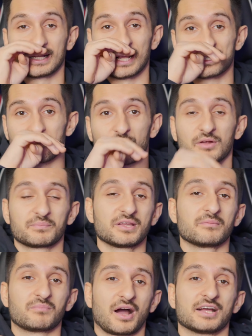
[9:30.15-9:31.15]
guys, I'm not
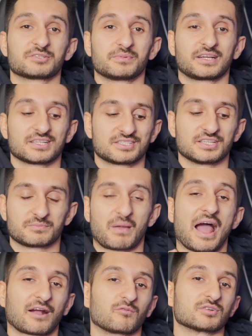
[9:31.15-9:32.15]
being biased because this
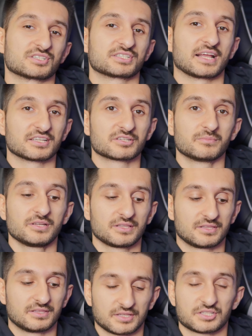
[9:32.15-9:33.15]
pack was sent to me.
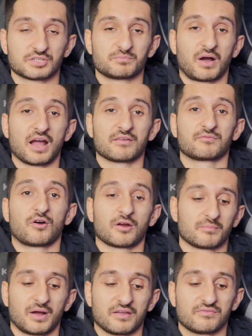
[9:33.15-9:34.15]
This is by far
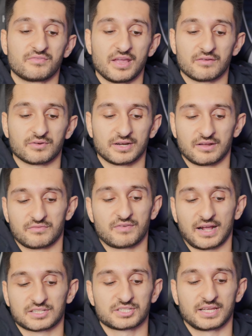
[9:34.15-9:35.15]
my favorite
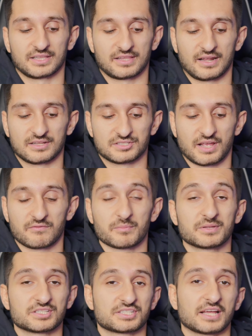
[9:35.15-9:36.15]
effects kit that has ever
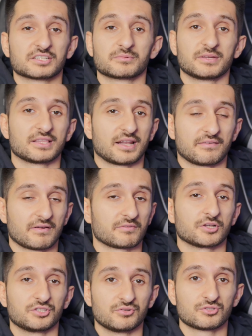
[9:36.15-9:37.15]
been sent to me, that I've ever
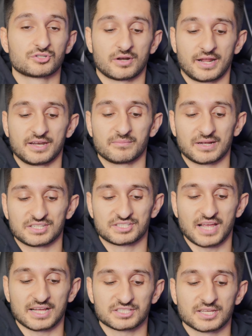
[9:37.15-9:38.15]
used on any of my
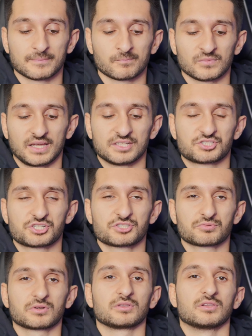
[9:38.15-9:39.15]
sets. It's
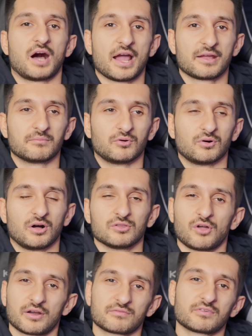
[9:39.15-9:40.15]
just reliable. A
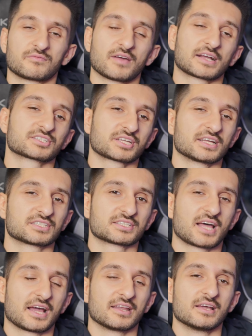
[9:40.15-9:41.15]
lot of effects kits
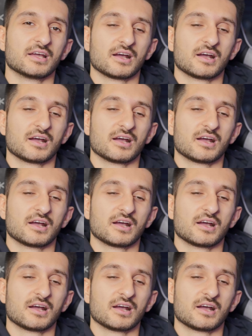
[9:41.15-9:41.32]
that